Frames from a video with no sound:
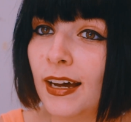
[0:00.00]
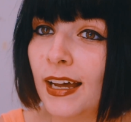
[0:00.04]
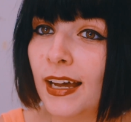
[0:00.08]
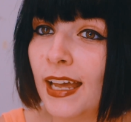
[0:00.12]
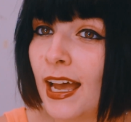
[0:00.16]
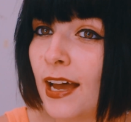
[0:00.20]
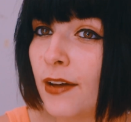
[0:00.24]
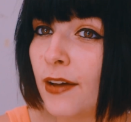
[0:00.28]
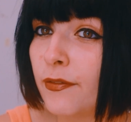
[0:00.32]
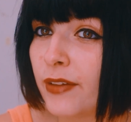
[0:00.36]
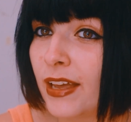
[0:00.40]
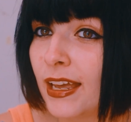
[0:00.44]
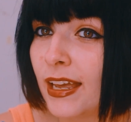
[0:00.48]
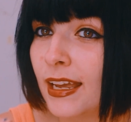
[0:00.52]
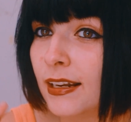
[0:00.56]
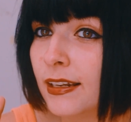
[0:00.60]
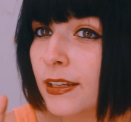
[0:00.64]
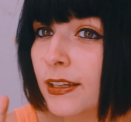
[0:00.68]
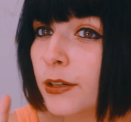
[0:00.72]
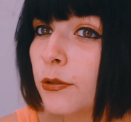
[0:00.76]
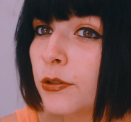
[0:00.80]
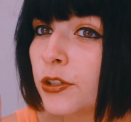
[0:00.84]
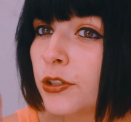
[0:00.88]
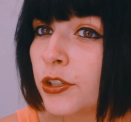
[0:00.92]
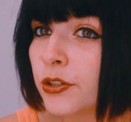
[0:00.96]
I have a
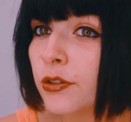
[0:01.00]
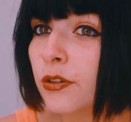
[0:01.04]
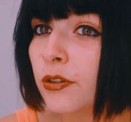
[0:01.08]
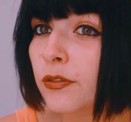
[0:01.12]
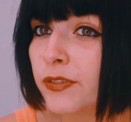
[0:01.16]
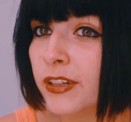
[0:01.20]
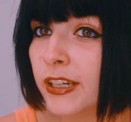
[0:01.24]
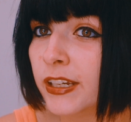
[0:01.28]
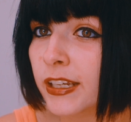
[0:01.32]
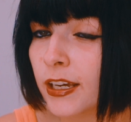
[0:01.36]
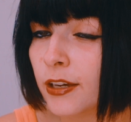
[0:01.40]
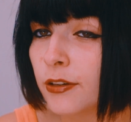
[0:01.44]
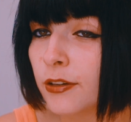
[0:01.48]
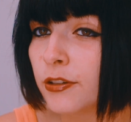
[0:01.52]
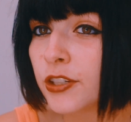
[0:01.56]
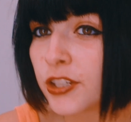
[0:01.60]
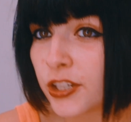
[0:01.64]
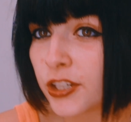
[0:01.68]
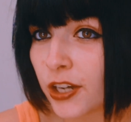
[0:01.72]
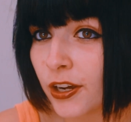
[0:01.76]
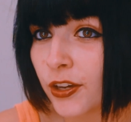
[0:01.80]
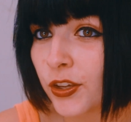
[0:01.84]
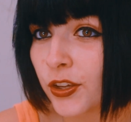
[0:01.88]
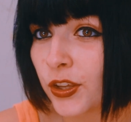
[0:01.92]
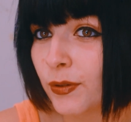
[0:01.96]
little short video
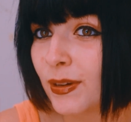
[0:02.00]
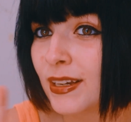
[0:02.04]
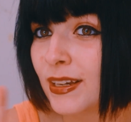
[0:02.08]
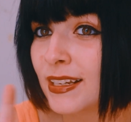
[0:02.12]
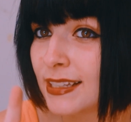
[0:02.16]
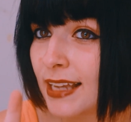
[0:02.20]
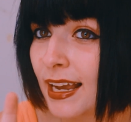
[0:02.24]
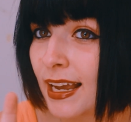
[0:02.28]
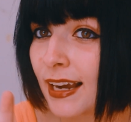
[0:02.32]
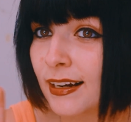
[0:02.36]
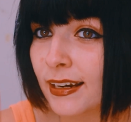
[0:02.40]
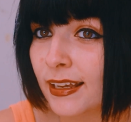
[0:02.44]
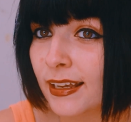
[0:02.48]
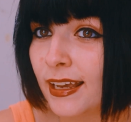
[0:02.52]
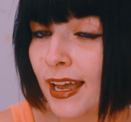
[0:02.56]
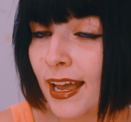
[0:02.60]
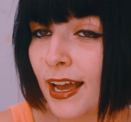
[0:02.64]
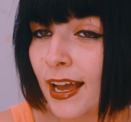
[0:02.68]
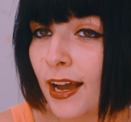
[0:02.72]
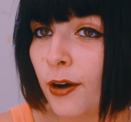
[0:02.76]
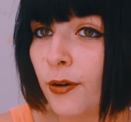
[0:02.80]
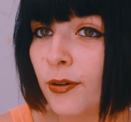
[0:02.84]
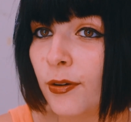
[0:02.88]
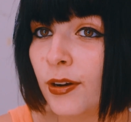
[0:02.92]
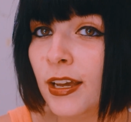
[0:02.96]
showing you exactly
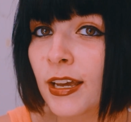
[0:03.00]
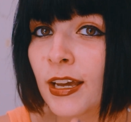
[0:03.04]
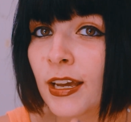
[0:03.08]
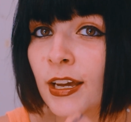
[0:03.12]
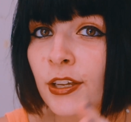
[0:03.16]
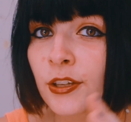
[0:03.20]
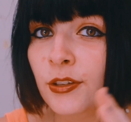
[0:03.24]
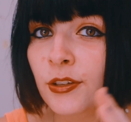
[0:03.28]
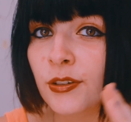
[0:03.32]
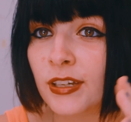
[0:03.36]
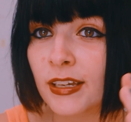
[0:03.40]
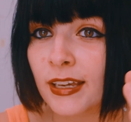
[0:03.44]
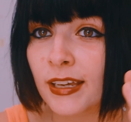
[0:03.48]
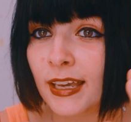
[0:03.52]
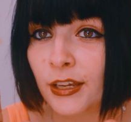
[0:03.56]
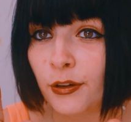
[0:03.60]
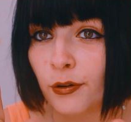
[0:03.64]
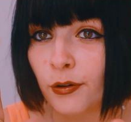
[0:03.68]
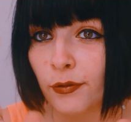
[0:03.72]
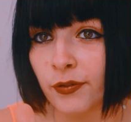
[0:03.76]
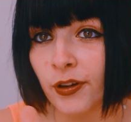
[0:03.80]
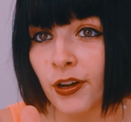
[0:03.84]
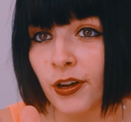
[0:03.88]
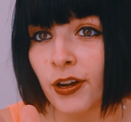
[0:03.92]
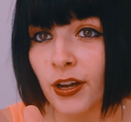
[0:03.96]
how you can get
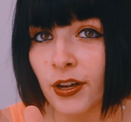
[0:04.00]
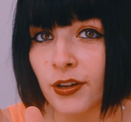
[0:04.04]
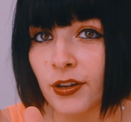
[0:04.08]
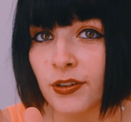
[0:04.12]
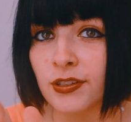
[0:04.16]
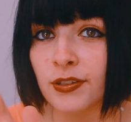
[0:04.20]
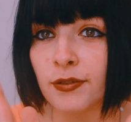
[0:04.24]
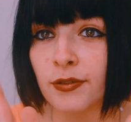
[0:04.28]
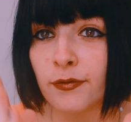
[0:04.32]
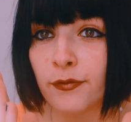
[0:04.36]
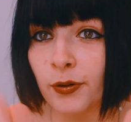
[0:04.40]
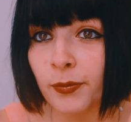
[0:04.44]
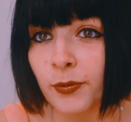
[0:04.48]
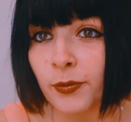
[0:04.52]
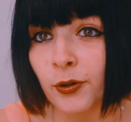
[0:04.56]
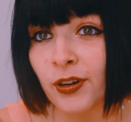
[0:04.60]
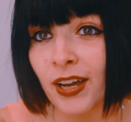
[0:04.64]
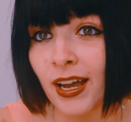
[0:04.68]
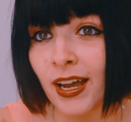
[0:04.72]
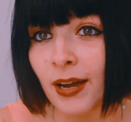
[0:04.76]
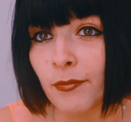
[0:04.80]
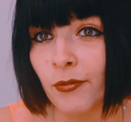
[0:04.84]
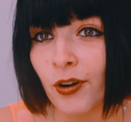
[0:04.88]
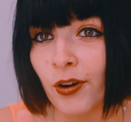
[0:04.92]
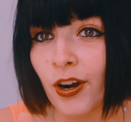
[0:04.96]
your photos from your
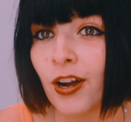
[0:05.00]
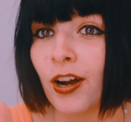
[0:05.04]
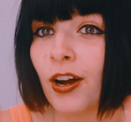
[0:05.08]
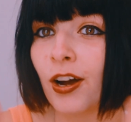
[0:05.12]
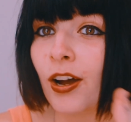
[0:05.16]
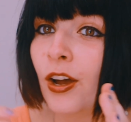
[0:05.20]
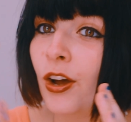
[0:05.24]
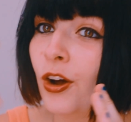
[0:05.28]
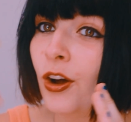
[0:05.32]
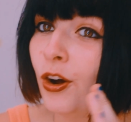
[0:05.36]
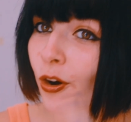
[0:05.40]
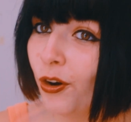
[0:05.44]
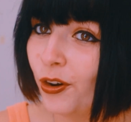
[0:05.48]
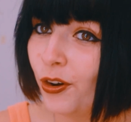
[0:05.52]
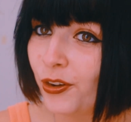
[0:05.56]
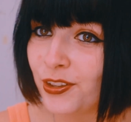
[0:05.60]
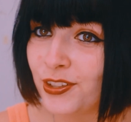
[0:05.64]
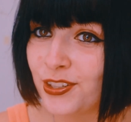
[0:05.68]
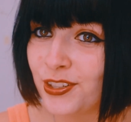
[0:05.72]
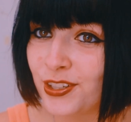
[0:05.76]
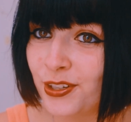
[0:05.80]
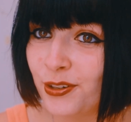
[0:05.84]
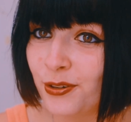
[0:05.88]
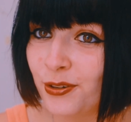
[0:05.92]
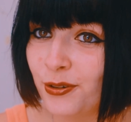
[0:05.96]
camera
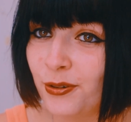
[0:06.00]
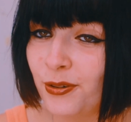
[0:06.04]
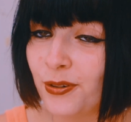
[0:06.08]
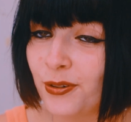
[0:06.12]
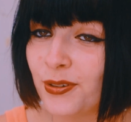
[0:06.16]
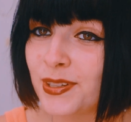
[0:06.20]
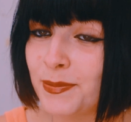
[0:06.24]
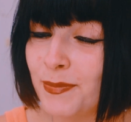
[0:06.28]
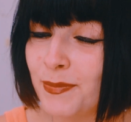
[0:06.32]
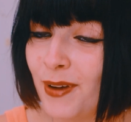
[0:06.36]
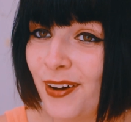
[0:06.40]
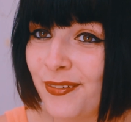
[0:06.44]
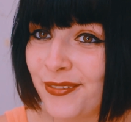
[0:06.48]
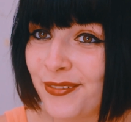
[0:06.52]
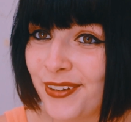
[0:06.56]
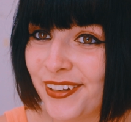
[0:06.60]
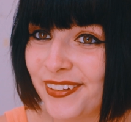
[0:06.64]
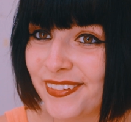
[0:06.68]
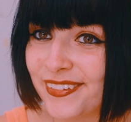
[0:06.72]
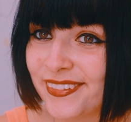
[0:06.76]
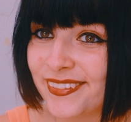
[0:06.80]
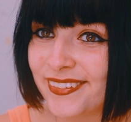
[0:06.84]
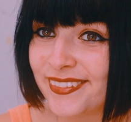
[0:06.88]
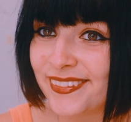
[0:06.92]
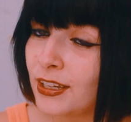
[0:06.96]
onto your
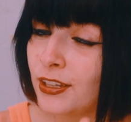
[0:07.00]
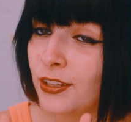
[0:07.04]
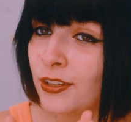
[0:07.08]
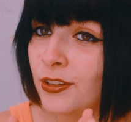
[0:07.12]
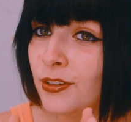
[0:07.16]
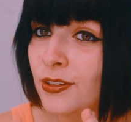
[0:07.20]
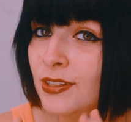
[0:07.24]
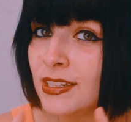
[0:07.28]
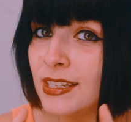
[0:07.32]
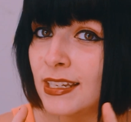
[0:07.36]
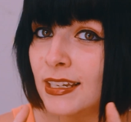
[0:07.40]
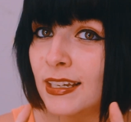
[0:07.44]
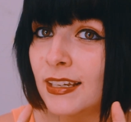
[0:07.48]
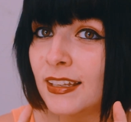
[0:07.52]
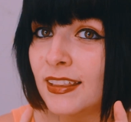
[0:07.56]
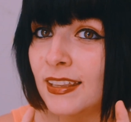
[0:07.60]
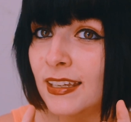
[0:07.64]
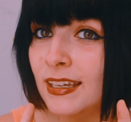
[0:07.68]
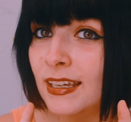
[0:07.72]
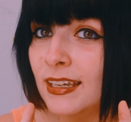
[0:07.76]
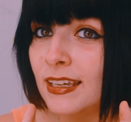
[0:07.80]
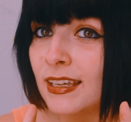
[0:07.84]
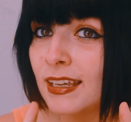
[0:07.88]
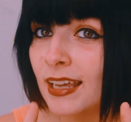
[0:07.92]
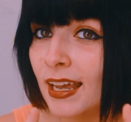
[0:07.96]
smartphone. Using
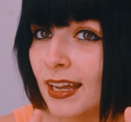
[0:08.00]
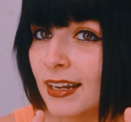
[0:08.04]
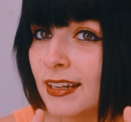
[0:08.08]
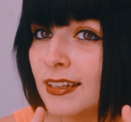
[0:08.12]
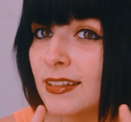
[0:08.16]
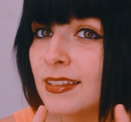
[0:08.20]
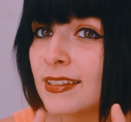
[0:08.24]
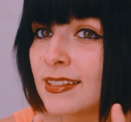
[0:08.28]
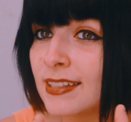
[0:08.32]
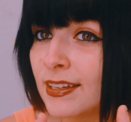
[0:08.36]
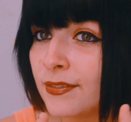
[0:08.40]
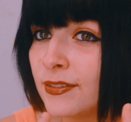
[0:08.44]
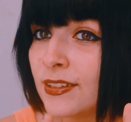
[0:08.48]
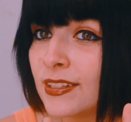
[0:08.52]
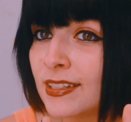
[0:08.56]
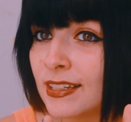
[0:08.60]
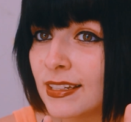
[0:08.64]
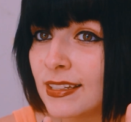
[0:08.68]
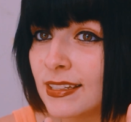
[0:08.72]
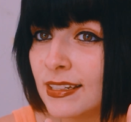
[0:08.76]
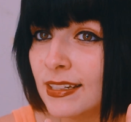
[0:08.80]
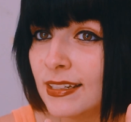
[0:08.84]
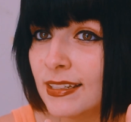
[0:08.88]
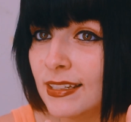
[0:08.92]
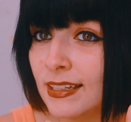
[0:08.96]
the Canon
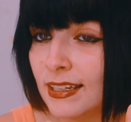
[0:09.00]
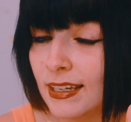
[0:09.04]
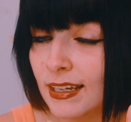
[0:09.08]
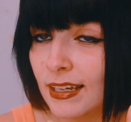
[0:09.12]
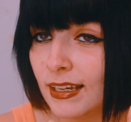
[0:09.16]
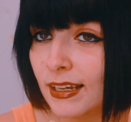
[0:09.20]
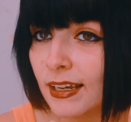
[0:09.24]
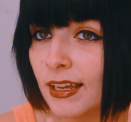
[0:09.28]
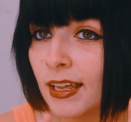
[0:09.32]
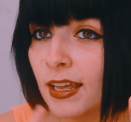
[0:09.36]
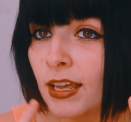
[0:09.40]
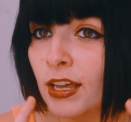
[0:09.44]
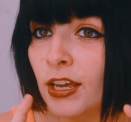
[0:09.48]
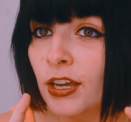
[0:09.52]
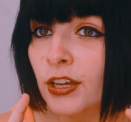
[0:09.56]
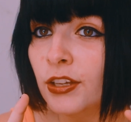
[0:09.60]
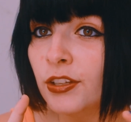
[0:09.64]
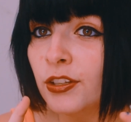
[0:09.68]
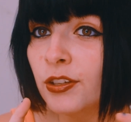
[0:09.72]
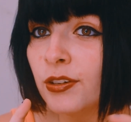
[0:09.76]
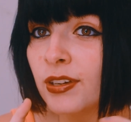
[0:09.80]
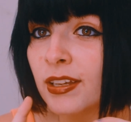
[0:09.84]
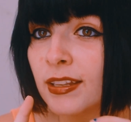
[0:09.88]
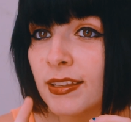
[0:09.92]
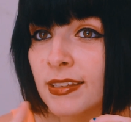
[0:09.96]
760D,
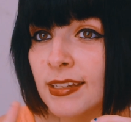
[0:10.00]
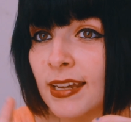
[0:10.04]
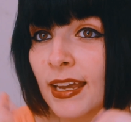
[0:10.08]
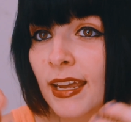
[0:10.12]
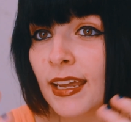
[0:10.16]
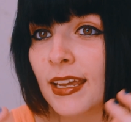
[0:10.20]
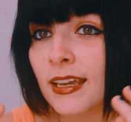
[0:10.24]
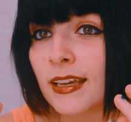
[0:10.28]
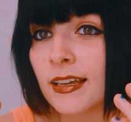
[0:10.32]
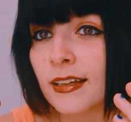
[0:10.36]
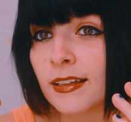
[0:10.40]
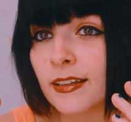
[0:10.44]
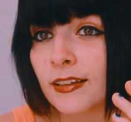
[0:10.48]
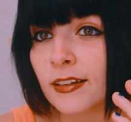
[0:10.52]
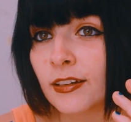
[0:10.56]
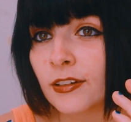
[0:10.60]
you can take